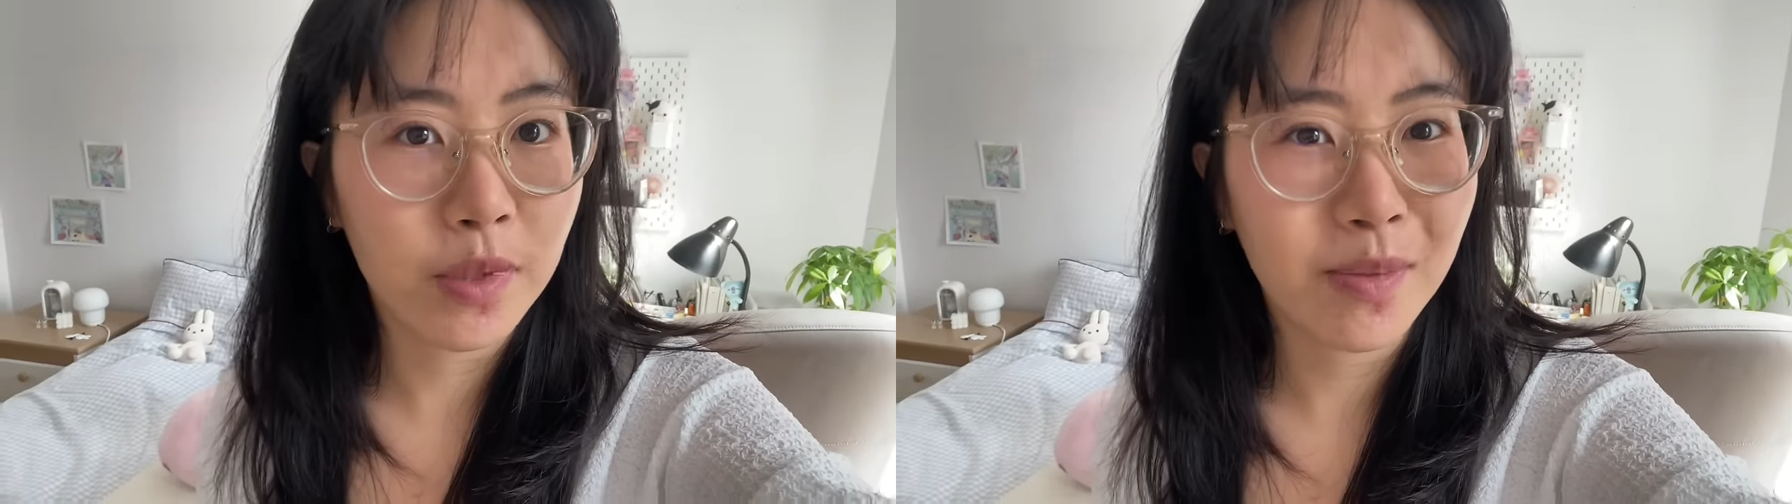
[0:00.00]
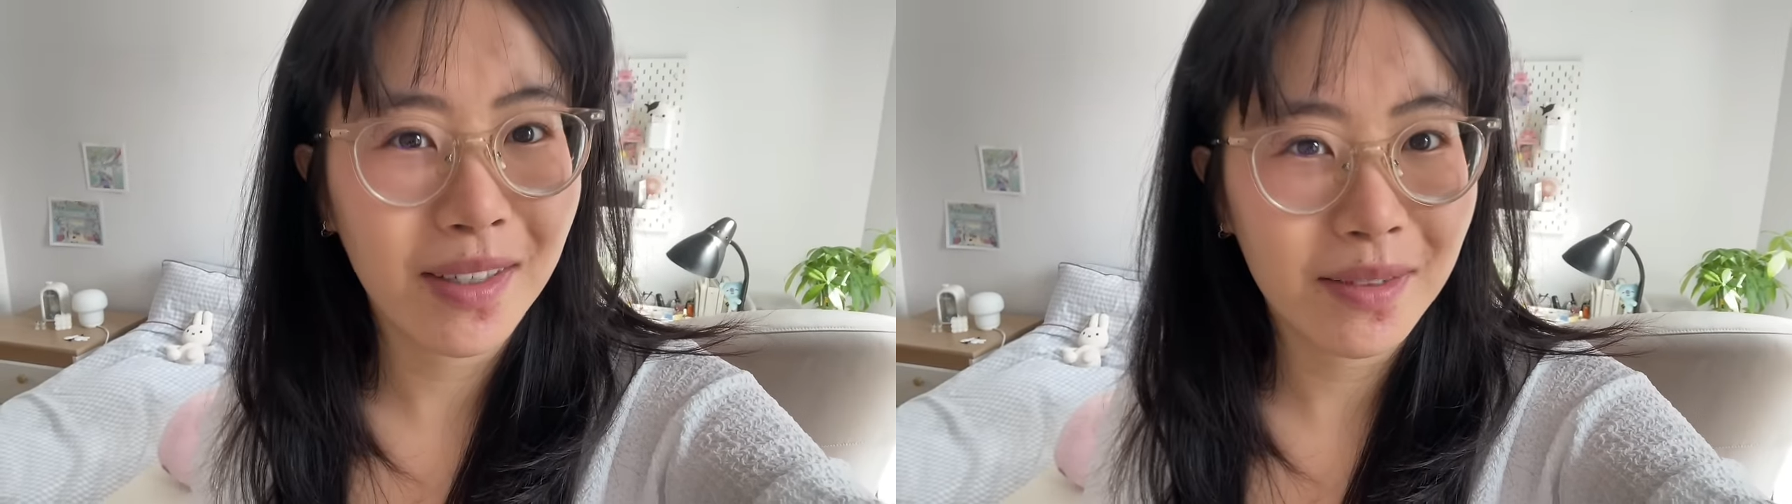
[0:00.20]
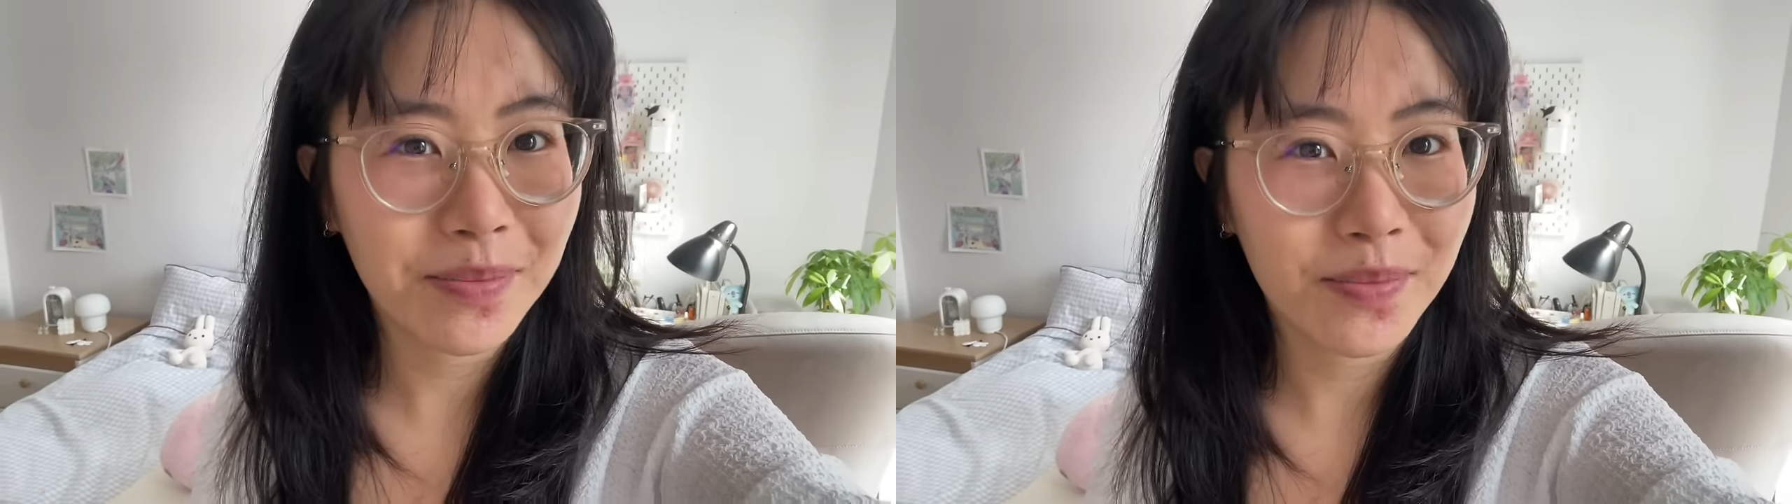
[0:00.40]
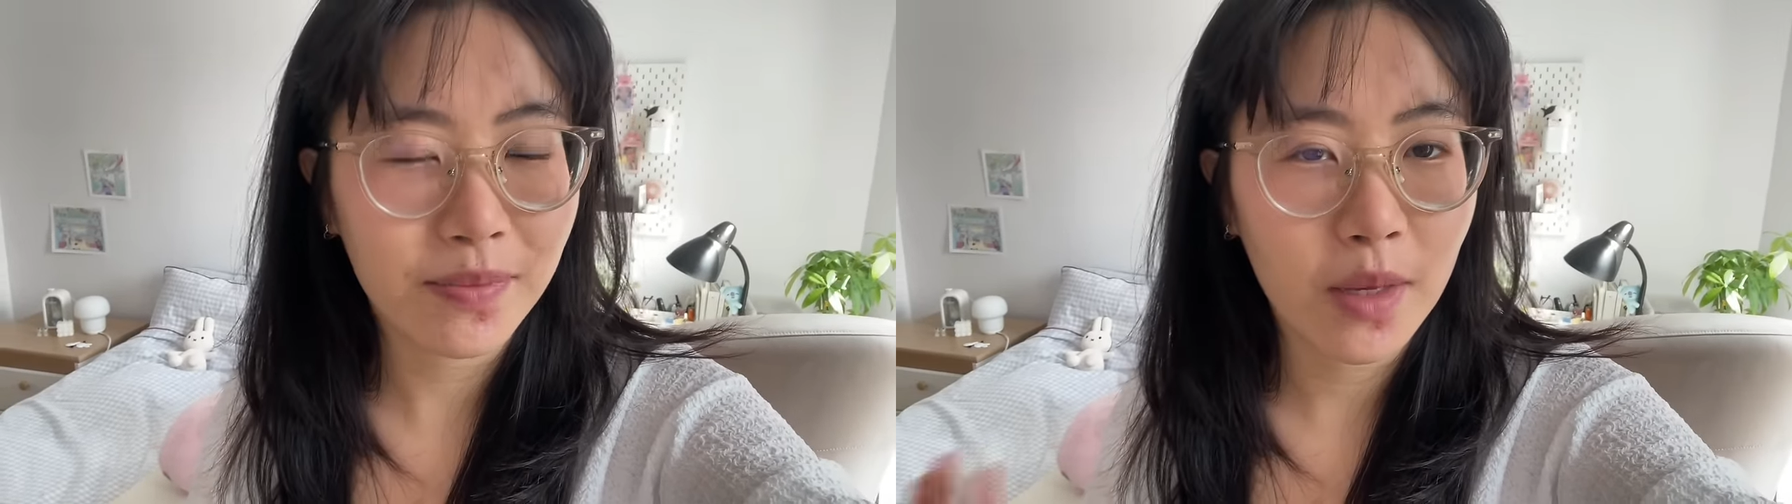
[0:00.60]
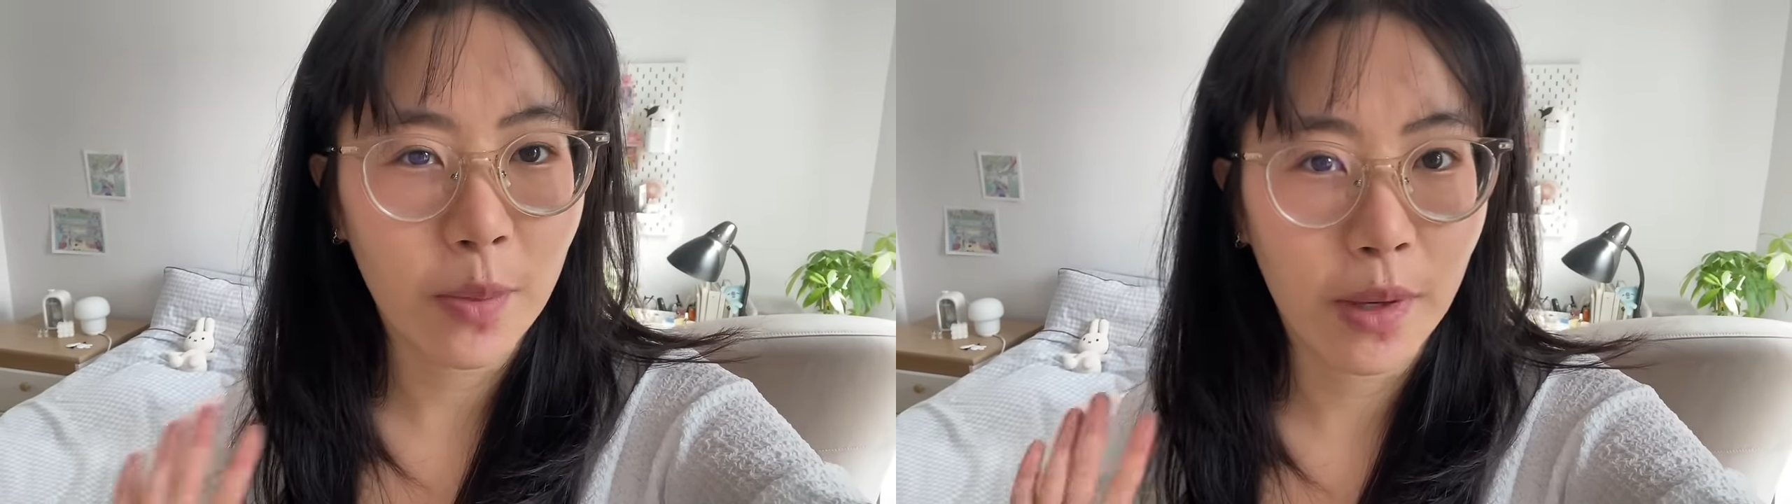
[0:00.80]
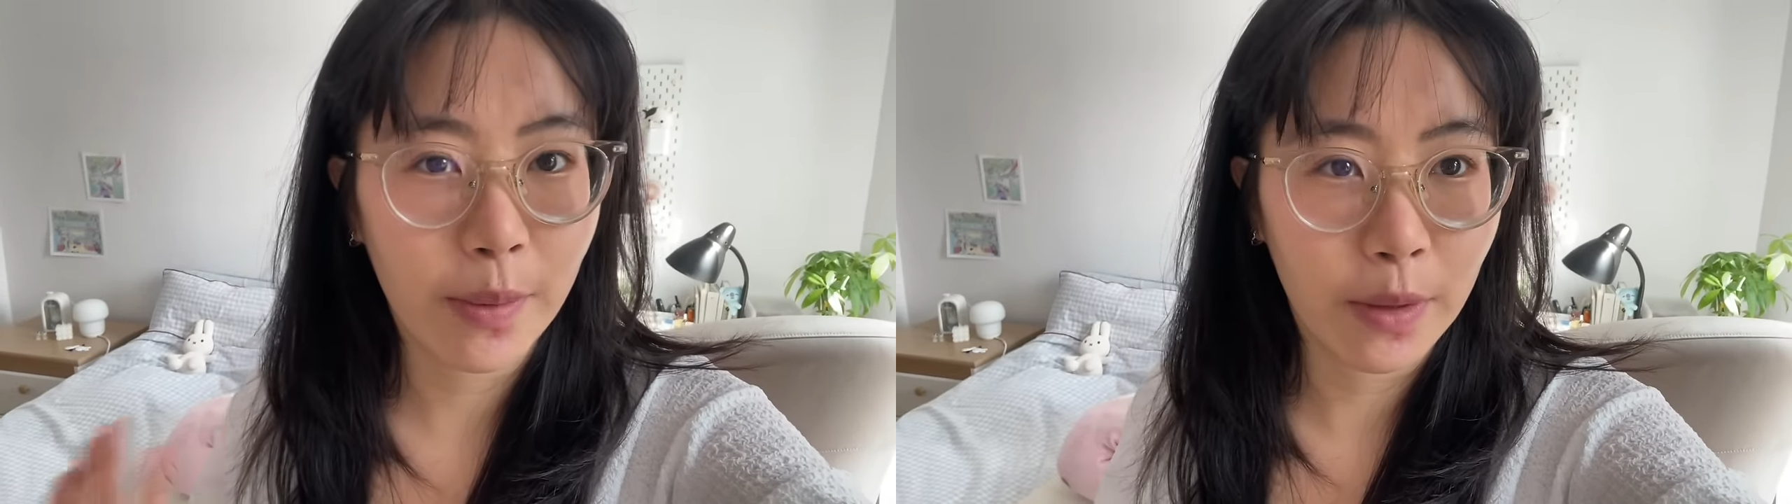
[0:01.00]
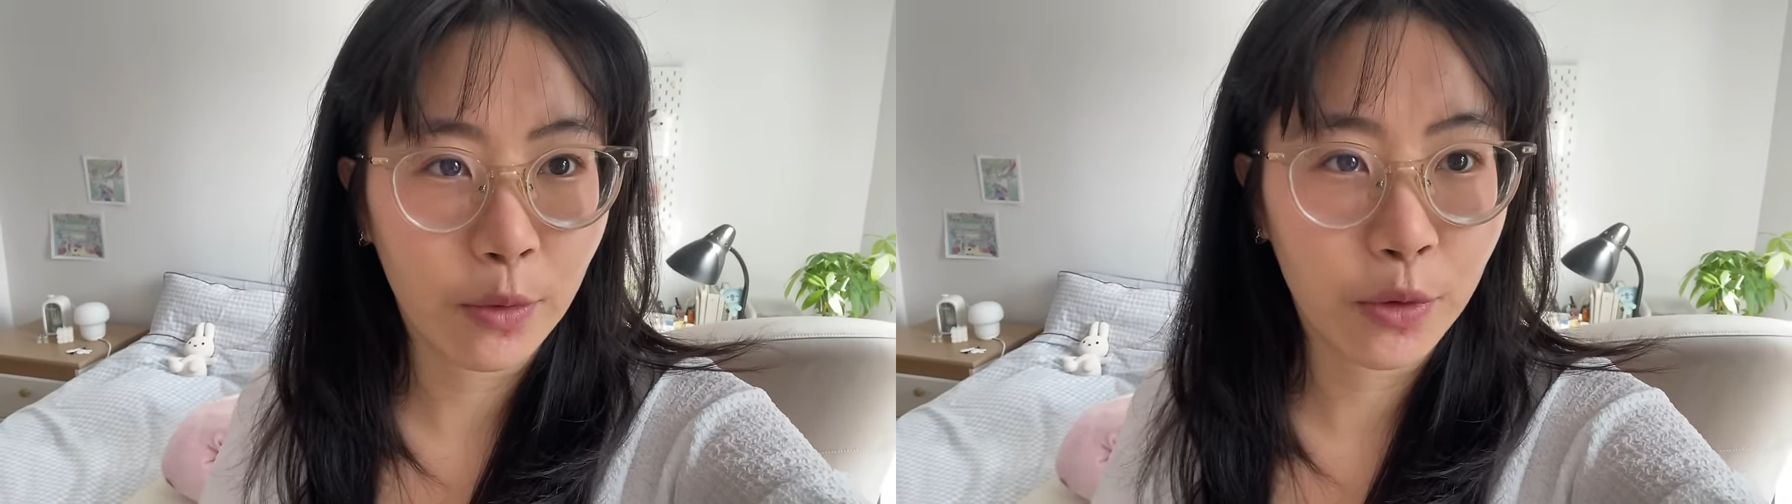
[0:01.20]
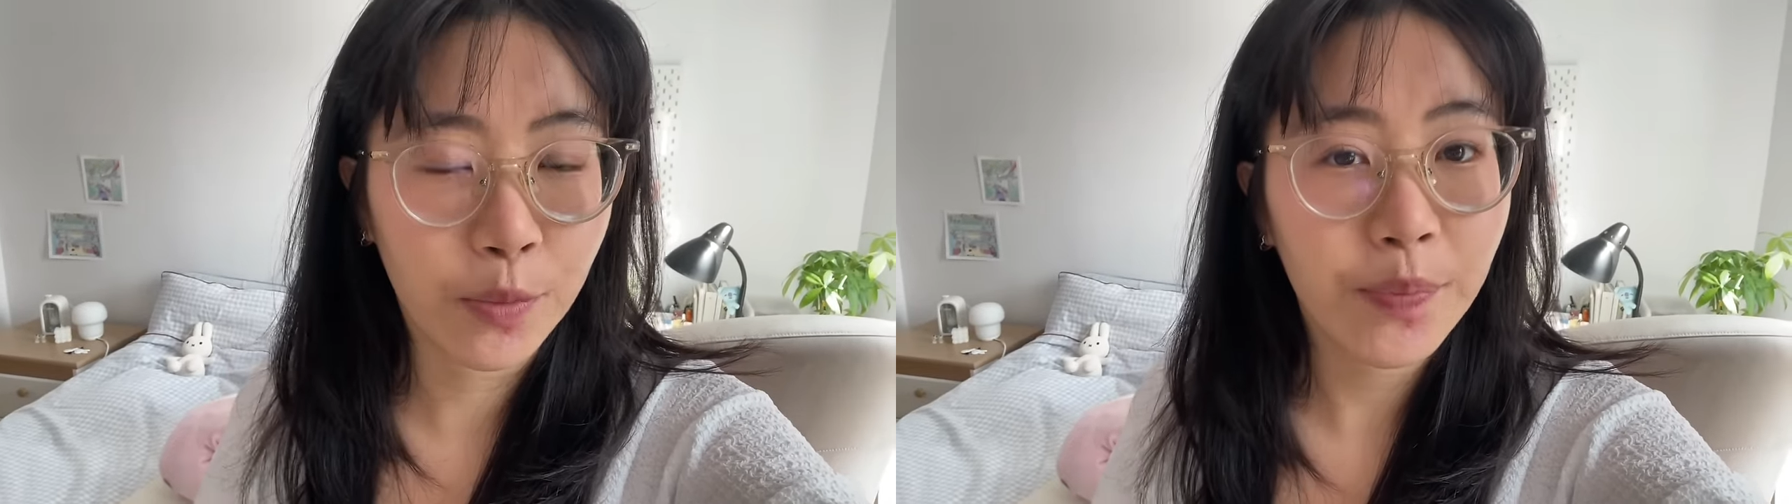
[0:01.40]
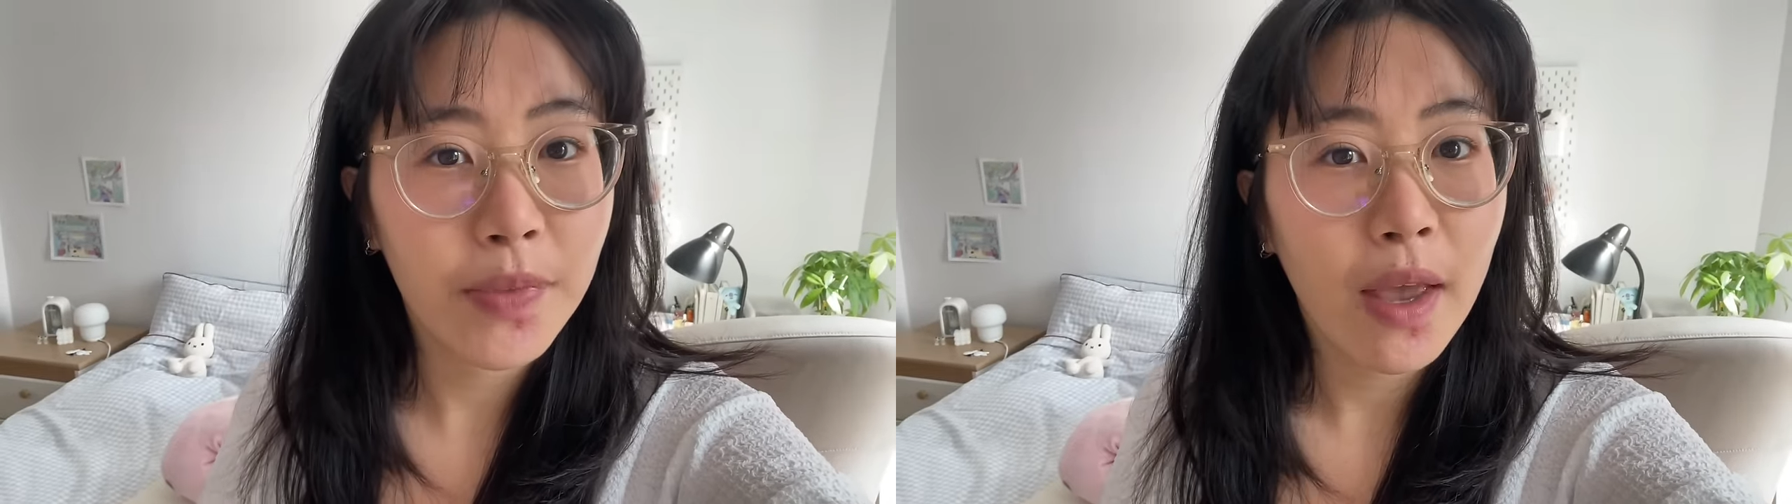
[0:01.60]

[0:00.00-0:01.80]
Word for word: something about my room,